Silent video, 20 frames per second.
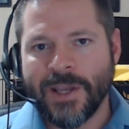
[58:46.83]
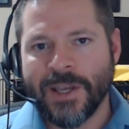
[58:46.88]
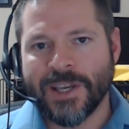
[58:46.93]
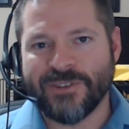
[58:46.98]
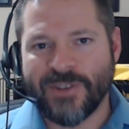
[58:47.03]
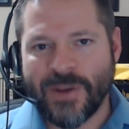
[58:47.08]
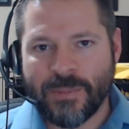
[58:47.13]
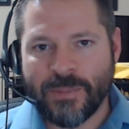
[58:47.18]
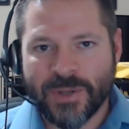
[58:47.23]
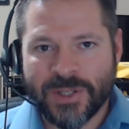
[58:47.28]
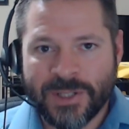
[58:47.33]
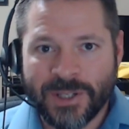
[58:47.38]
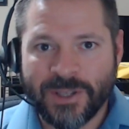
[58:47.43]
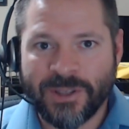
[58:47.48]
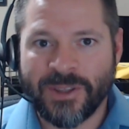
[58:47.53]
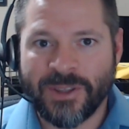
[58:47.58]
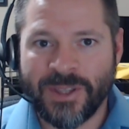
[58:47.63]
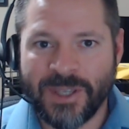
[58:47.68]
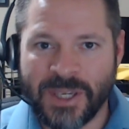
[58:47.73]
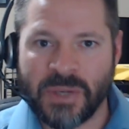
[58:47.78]
If I'm
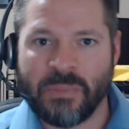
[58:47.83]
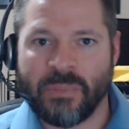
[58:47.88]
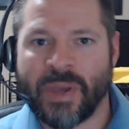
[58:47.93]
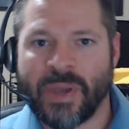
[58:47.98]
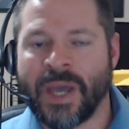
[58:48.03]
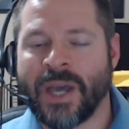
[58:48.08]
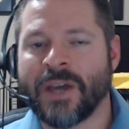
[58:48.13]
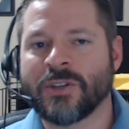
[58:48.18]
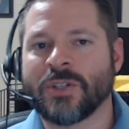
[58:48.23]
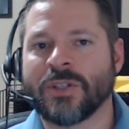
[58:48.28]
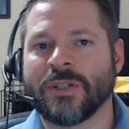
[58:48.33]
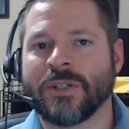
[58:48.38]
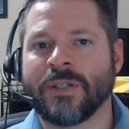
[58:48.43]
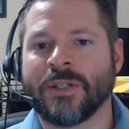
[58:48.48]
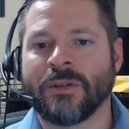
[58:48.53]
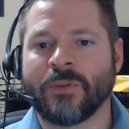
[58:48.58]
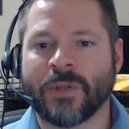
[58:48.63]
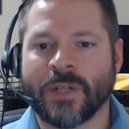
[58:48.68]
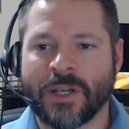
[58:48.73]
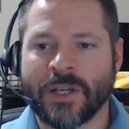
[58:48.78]
particularly
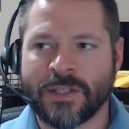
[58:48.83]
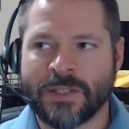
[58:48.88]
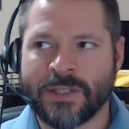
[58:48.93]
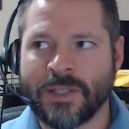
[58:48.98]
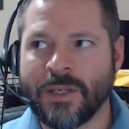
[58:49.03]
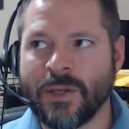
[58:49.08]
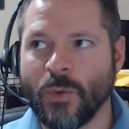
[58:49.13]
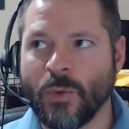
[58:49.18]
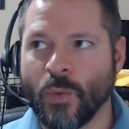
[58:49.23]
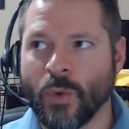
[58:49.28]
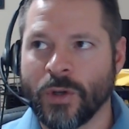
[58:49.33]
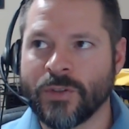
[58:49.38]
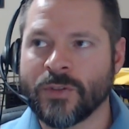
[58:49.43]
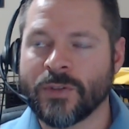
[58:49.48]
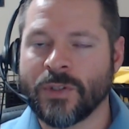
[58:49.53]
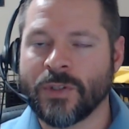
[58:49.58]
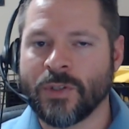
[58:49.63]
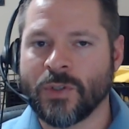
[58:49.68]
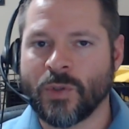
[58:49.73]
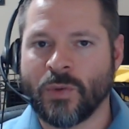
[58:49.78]
compassionate when I see one
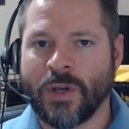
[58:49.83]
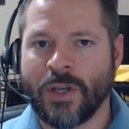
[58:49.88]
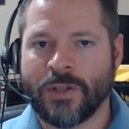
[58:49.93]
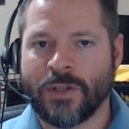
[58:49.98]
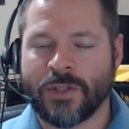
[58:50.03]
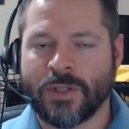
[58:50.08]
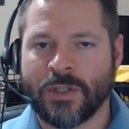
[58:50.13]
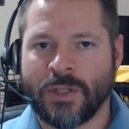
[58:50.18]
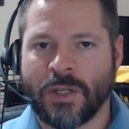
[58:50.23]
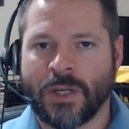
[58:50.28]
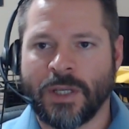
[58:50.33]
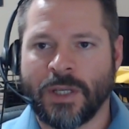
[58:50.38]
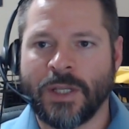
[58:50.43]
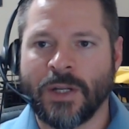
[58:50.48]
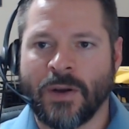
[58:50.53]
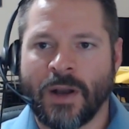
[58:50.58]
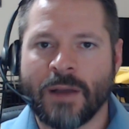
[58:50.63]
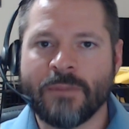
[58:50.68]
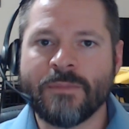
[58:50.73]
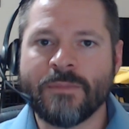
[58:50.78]
situation,
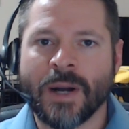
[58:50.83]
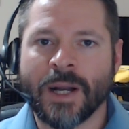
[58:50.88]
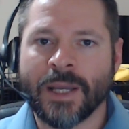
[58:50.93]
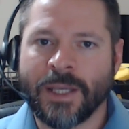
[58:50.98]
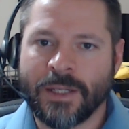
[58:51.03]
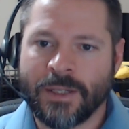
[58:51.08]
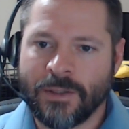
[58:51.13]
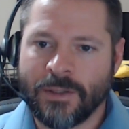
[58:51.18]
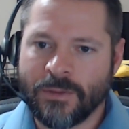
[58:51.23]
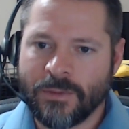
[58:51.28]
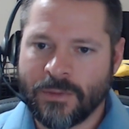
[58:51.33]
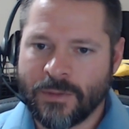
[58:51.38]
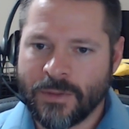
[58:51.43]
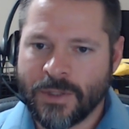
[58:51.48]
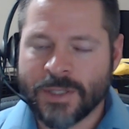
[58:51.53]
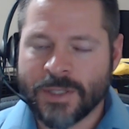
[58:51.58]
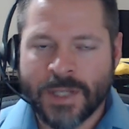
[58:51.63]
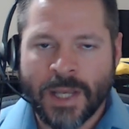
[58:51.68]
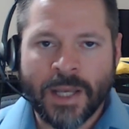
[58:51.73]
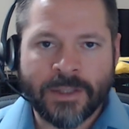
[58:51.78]
I might
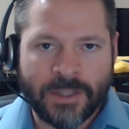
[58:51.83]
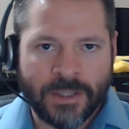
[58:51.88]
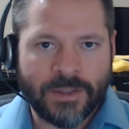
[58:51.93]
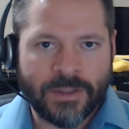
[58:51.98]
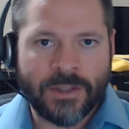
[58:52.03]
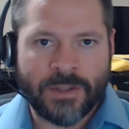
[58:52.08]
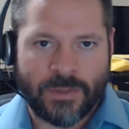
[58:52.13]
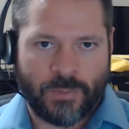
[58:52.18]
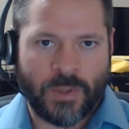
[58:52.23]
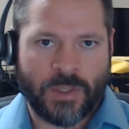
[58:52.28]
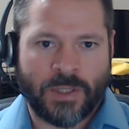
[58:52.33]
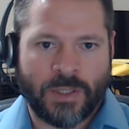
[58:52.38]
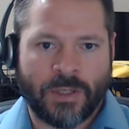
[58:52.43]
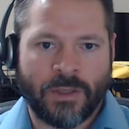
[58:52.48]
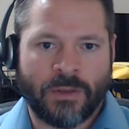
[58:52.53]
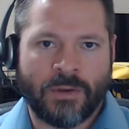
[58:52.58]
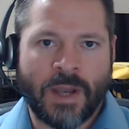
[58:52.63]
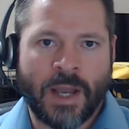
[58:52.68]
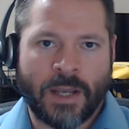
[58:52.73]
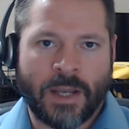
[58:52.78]
decide that this
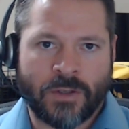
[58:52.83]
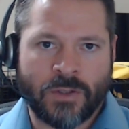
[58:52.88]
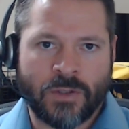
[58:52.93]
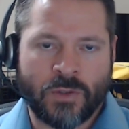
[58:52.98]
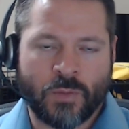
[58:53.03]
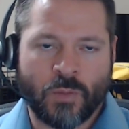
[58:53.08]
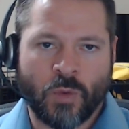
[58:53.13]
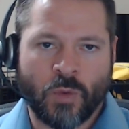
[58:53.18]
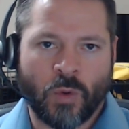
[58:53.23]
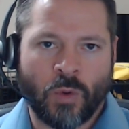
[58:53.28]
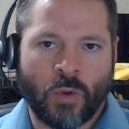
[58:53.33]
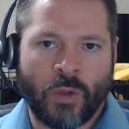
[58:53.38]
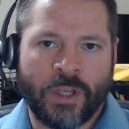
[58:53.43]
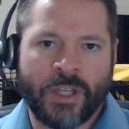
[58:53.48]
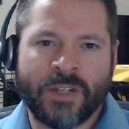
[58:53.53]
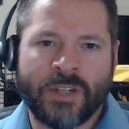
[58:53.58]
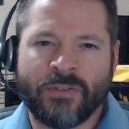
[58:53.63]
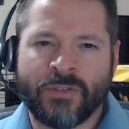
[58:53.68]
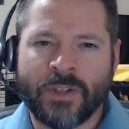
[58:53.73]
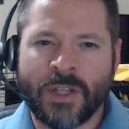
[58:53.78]
particular action is moral.
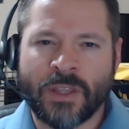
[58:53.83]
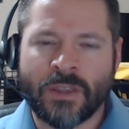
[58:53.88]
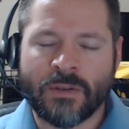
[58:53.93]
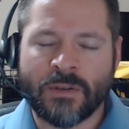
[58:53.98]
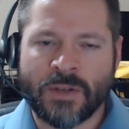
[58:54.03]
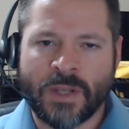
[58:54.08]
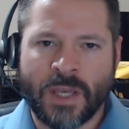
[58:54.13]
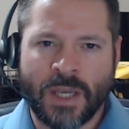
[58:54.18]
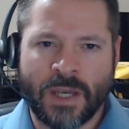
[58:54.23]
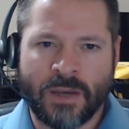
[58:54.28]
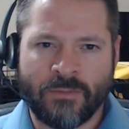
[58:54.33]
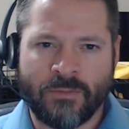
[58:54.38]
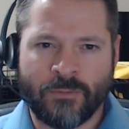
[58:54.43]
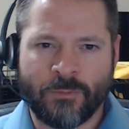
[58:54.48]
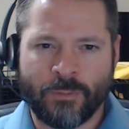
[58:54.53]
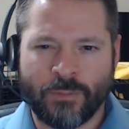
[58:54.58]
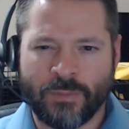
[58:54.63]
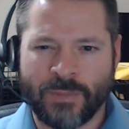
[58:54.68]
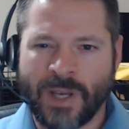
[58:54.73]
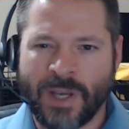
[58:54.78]
And if another day I'm
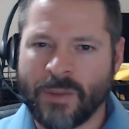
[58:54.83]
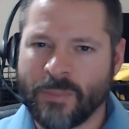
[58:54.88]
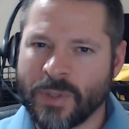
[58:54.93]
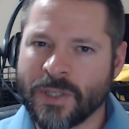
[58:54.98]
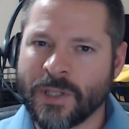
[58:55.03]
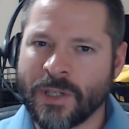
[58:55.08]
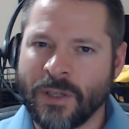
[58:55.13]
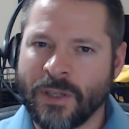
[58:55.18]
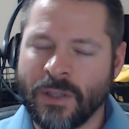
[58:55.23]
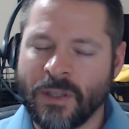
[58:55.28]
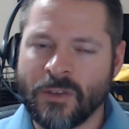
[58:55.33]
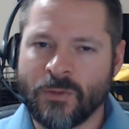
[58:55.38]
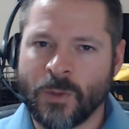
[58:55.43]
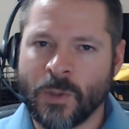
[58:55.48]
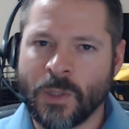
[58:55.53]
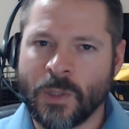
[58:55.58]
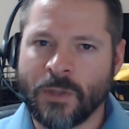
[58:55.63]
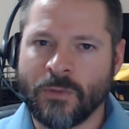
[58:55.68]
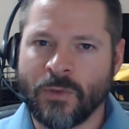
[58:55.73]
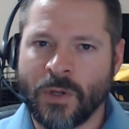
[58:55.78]
not particularly
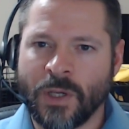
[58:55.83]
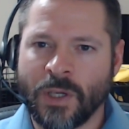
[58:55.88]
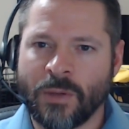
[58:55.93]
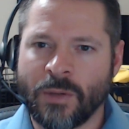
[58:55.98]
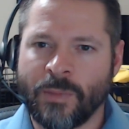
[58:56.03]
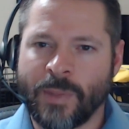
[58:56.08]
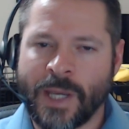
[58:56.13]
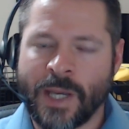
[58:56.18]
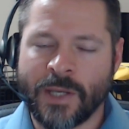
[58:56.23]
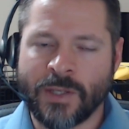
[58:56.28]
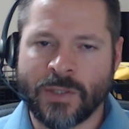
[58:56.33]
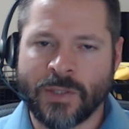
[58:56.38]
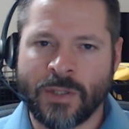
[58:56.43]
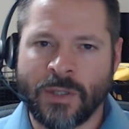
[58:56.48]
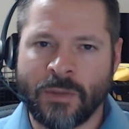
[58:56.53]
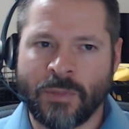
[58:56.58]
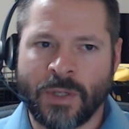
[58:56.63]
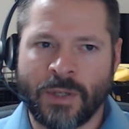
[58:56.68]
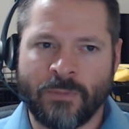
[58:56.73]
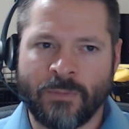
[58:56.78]
feeling very
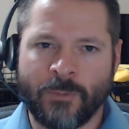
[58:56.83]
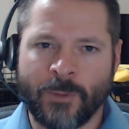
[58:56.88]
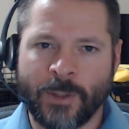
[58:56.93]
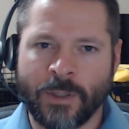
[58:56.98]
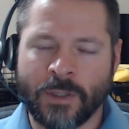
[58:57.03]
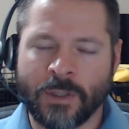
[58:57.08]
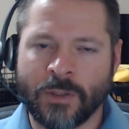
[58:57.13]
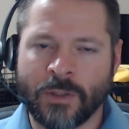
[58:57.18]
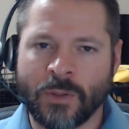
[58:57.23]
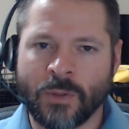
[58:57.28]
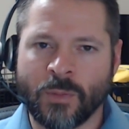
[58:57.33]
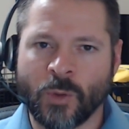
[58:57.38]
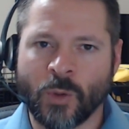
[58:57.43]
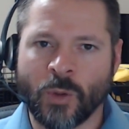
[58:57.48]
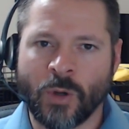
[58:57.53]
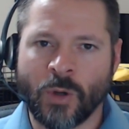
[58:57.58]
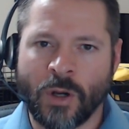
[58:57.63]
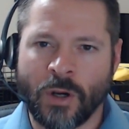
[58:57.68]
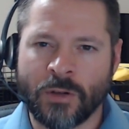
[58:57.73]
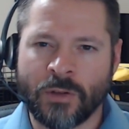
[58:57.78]
compassionate, but I'm feeling a little
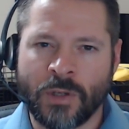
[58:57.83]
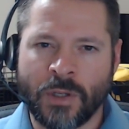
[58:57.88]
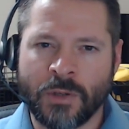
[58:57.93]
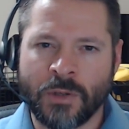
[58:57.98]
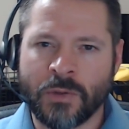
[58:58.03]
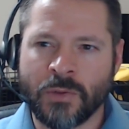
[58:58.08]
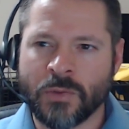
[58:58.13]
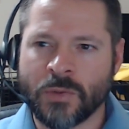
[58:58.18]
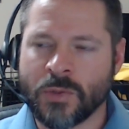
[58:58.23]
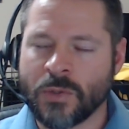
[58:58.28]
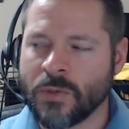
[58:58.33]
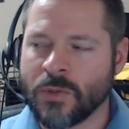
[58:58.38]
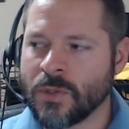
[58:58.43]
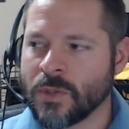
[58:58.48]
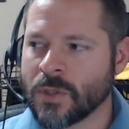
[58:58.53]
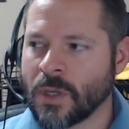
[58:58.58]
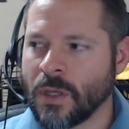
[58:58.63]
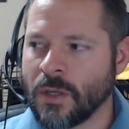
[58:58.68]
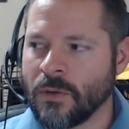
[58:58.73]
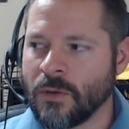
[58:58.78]
more hard-nosed and
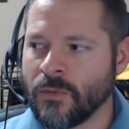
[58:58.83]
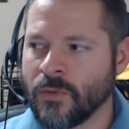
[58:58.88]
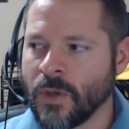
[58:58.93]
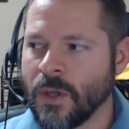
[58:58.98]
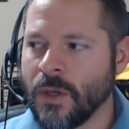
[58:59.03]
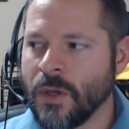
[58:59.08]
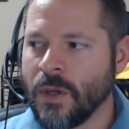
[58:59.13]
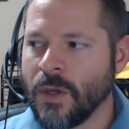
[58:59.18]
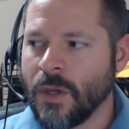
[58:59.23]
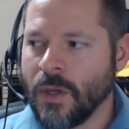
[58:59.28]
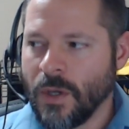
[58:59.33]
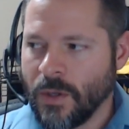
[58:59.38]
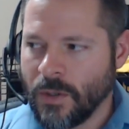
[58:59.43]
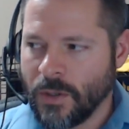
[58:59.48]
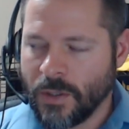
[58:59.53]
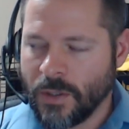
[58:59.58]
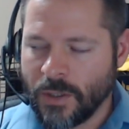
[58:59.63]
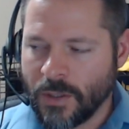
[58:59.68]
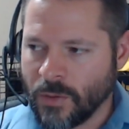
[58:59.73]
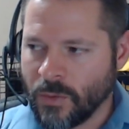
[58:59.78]
just kind of,
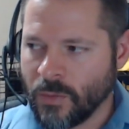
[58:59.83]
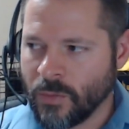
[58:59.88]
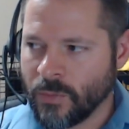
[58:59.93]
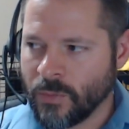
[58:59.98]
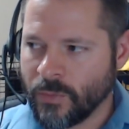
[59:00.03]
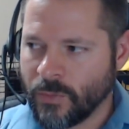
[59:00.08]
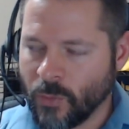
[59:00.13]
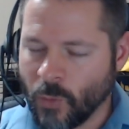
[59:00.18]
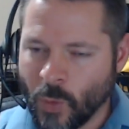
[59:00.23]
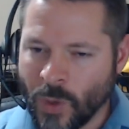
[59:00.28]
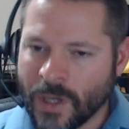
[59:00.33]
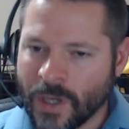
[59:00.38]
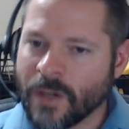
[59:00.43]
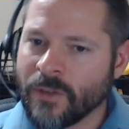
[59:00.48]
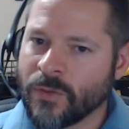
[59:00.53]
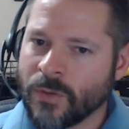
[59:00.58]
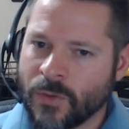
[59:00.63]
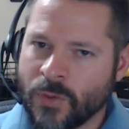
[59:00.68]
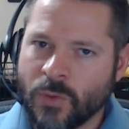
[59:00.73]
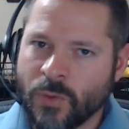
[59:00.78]

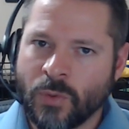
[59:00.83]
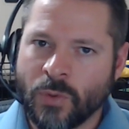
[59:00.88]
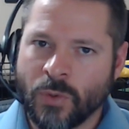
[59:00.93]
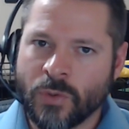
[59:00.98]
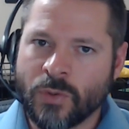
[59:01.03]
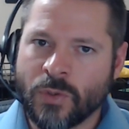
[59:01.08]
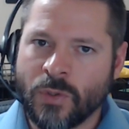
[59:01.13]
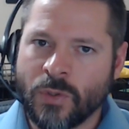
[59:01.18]
whatever towards